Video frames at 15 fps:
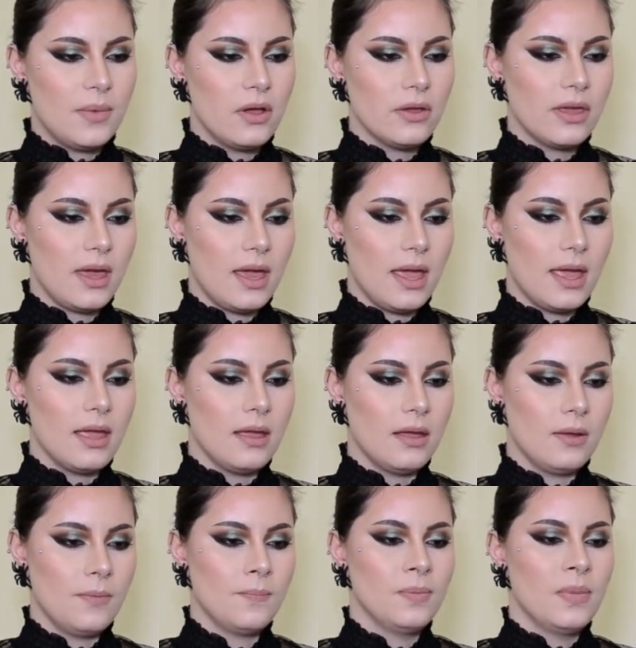Okay.
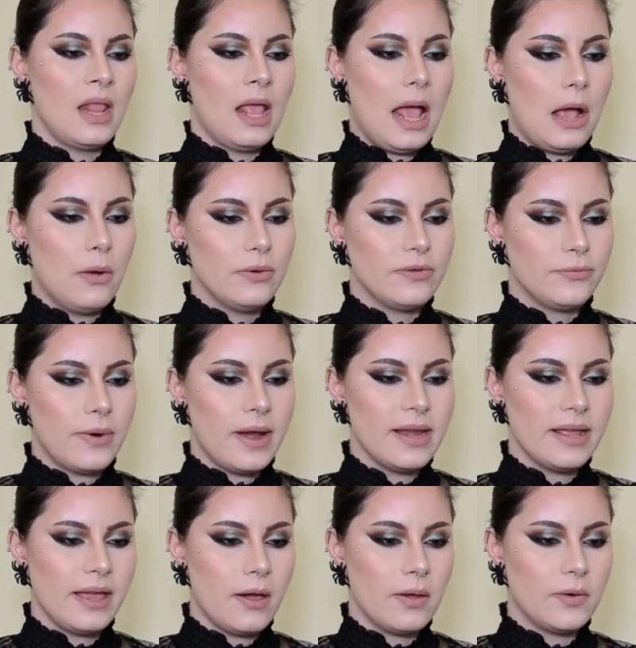I was
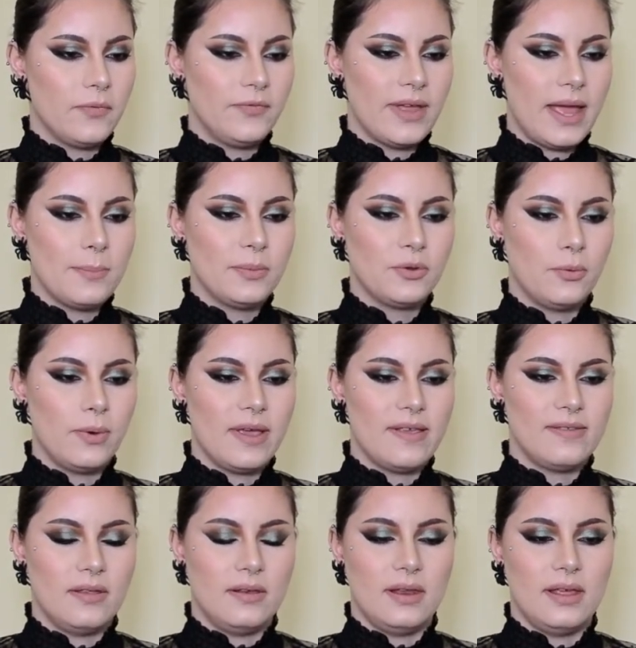running out of time to
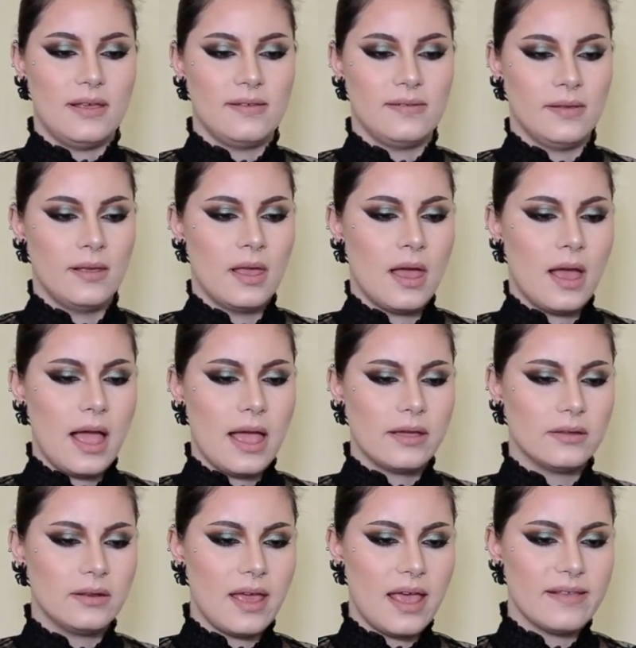waste on this. I
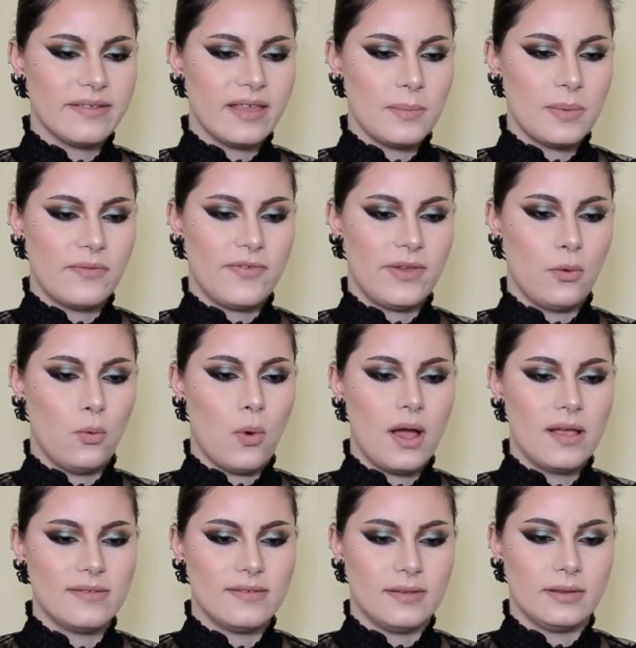could ask him if he
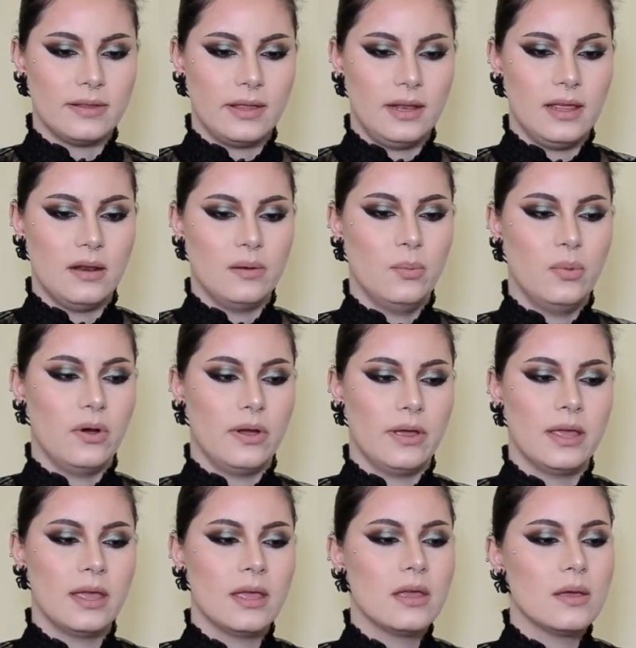wasn't a little boy,
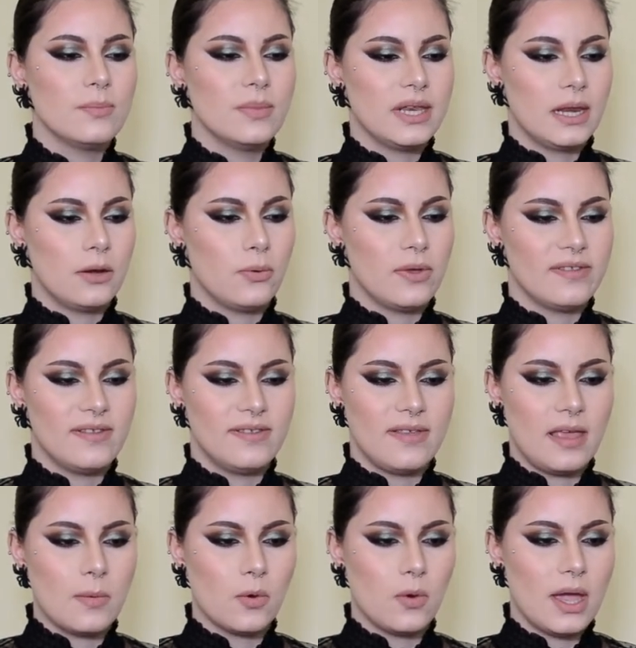but it was the
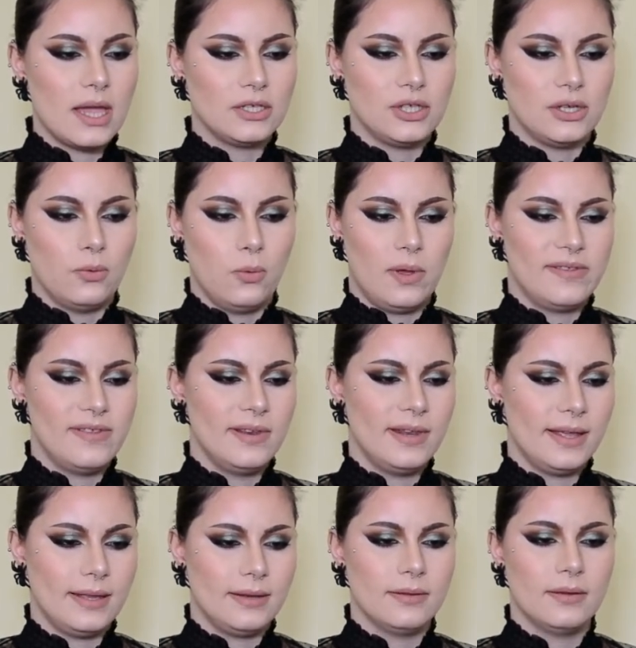same question, wasn't
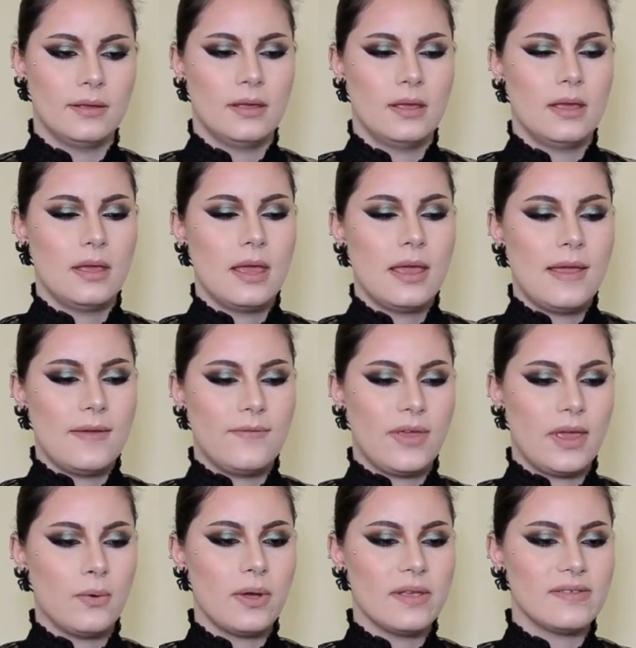it? If
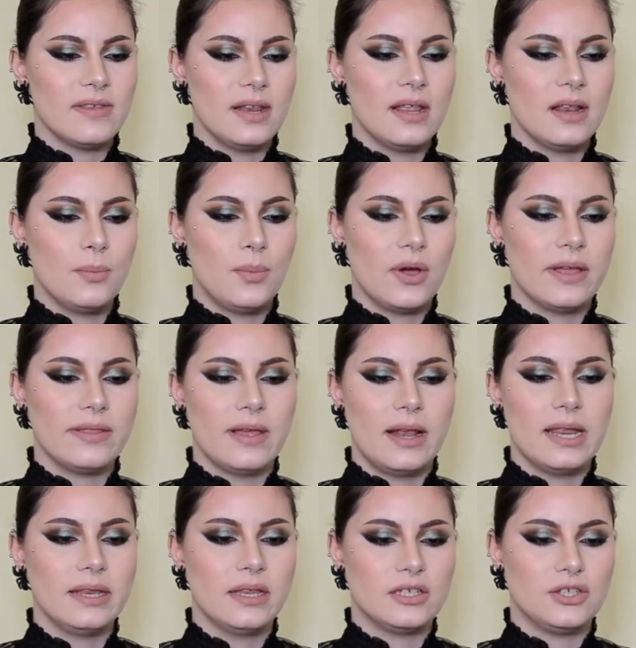he was a little boy
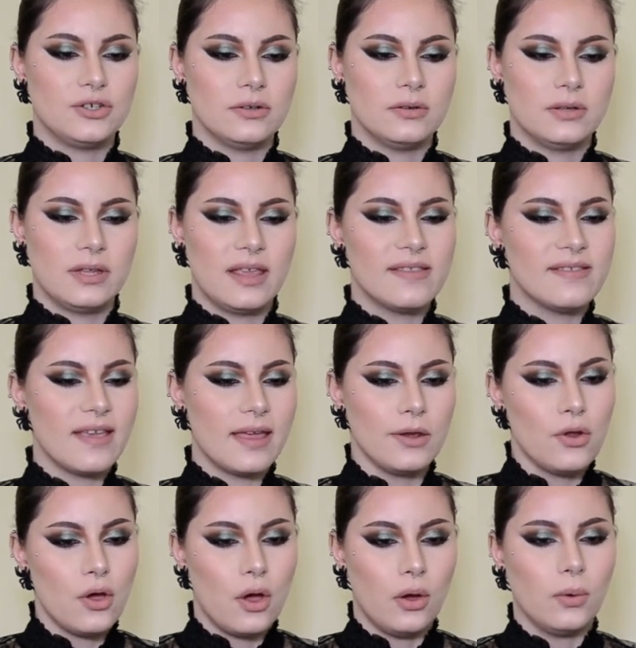telling the truth, he'd say
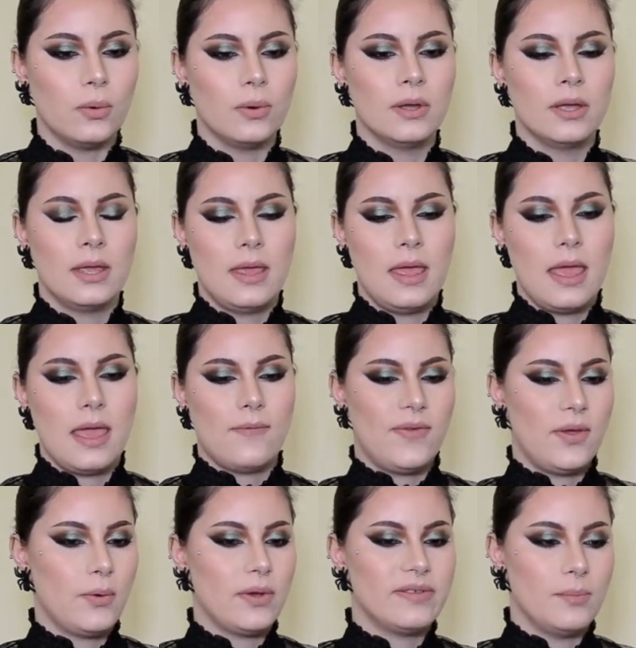no. If
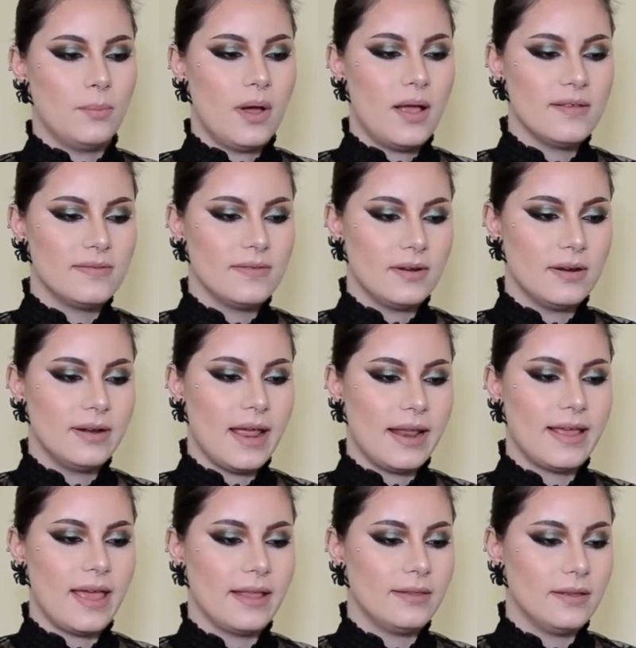he was a monster that
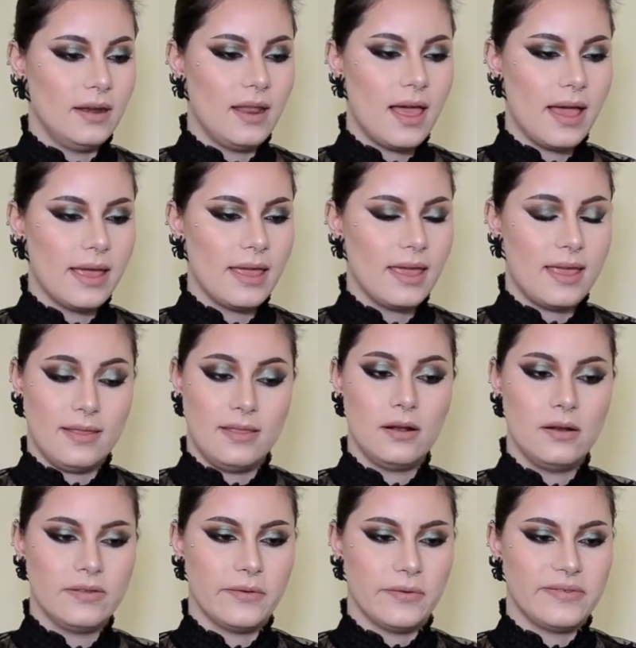had to lie, he'd
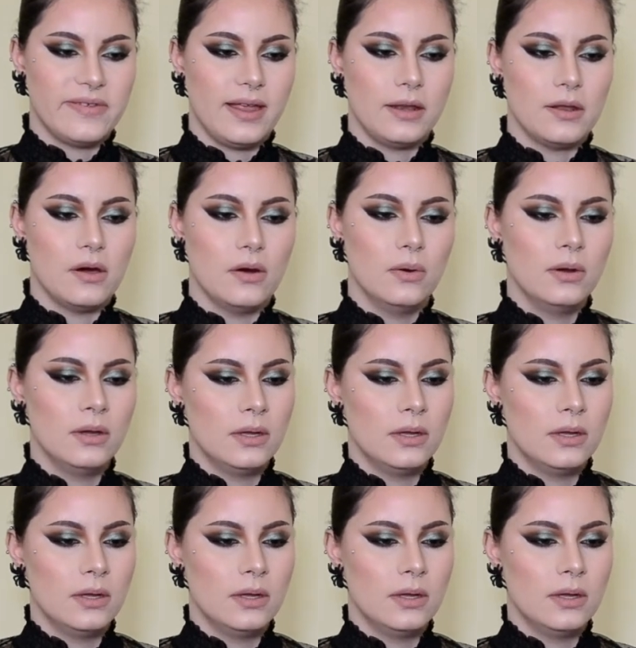also say no.